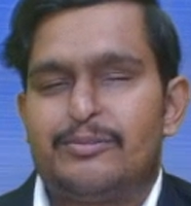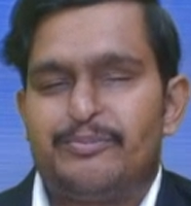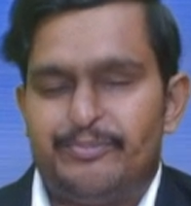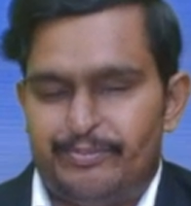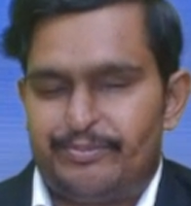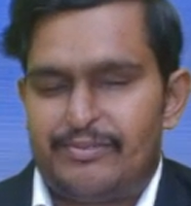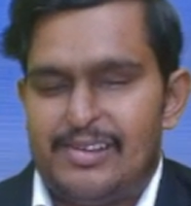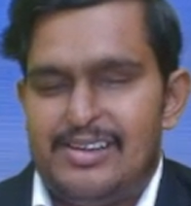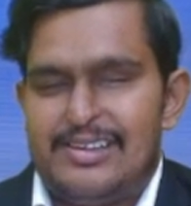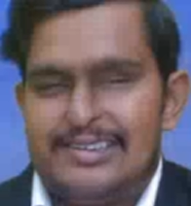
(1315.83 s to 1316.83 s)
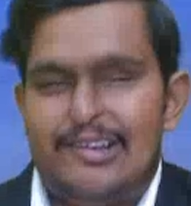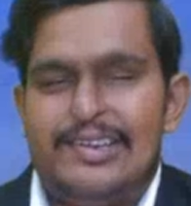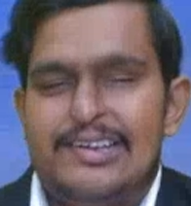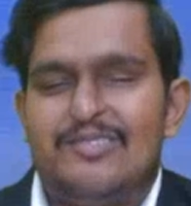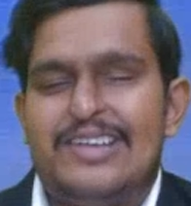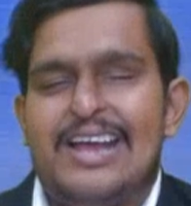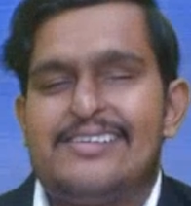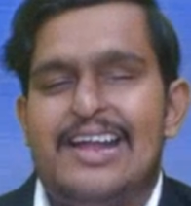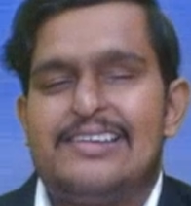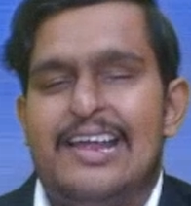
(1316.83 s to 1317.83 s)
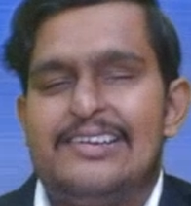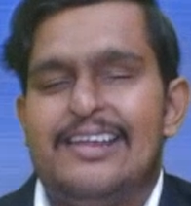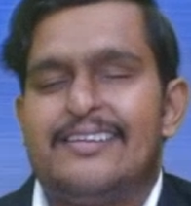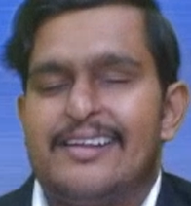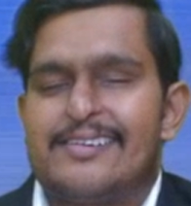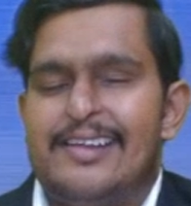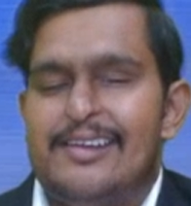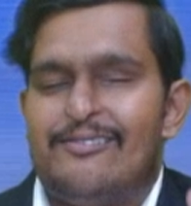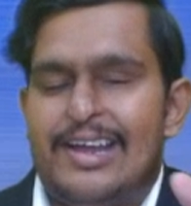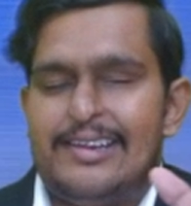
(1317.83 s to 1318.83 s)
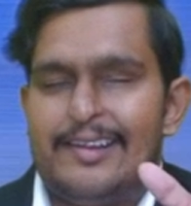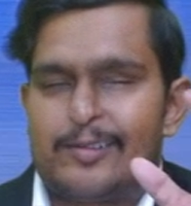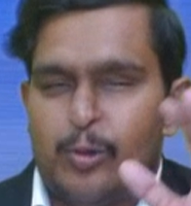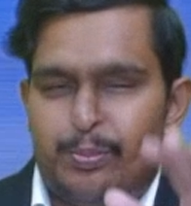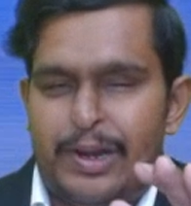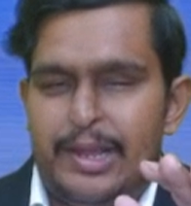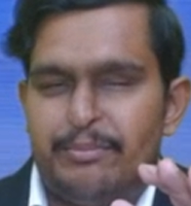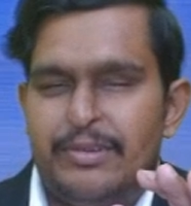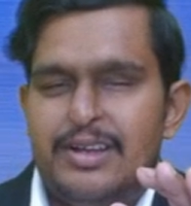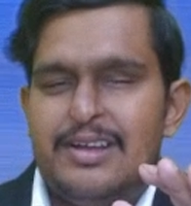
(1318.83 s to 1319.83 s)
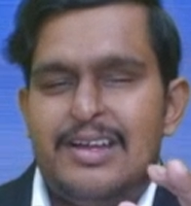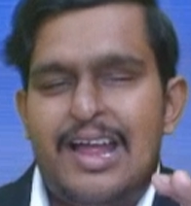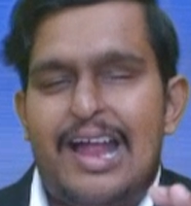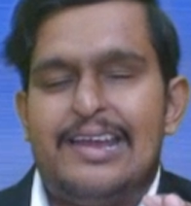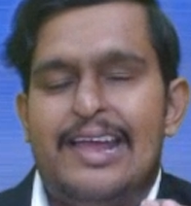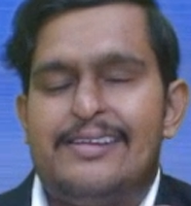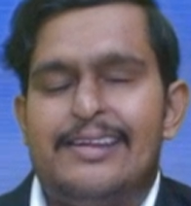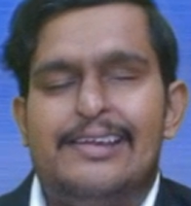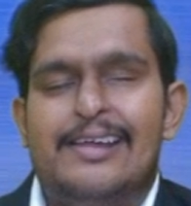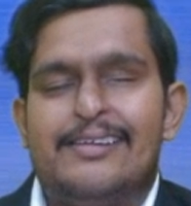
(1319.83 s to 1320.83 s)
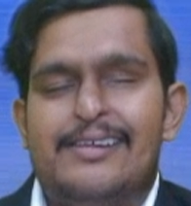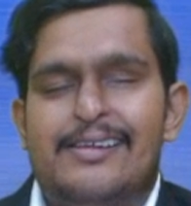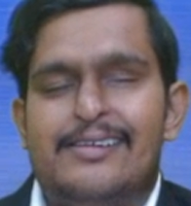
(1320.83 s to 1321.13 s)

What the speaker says: Now, Income Tax Act 1961 is supreme and ICDS is